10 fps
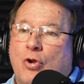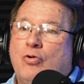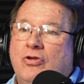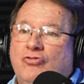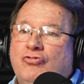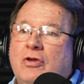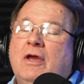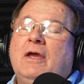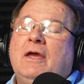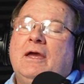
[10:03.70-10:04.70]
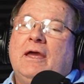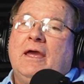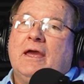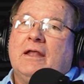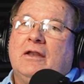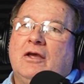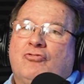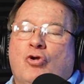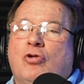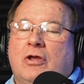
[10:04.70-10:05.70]
30s, and
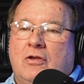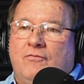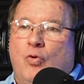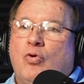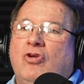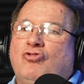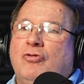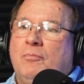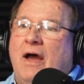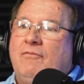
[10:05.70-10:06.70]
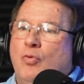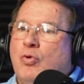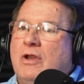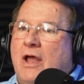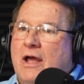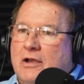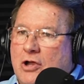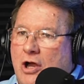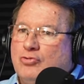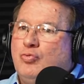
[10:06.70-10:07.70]
certainly in the 40s. And by 49,
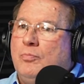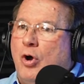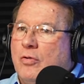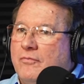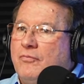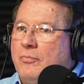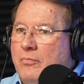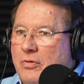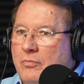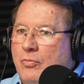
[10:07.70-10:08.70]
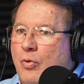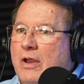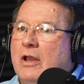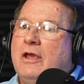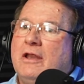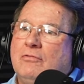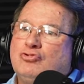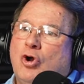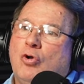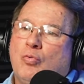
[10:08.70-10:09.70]
Cogswell bought it from Ray Lee, and it was
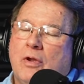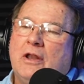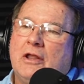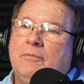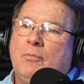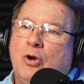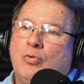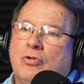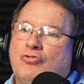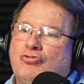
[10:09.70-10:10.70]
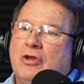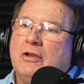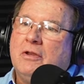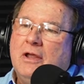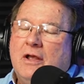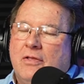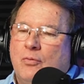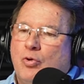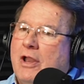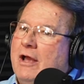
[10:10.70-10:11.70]
called Ray Lee Motors. And they
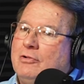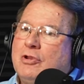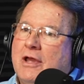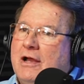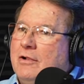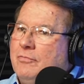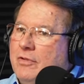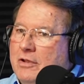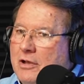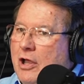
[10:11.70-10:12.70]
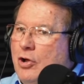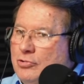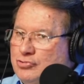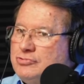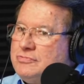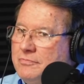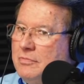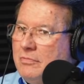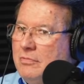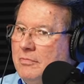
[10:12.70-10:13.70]
were downtown. The Laws
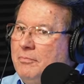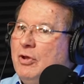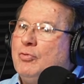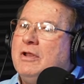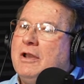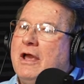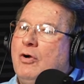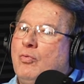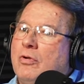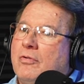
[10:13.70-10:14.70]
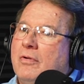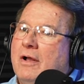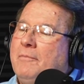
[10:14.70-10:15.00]
building now where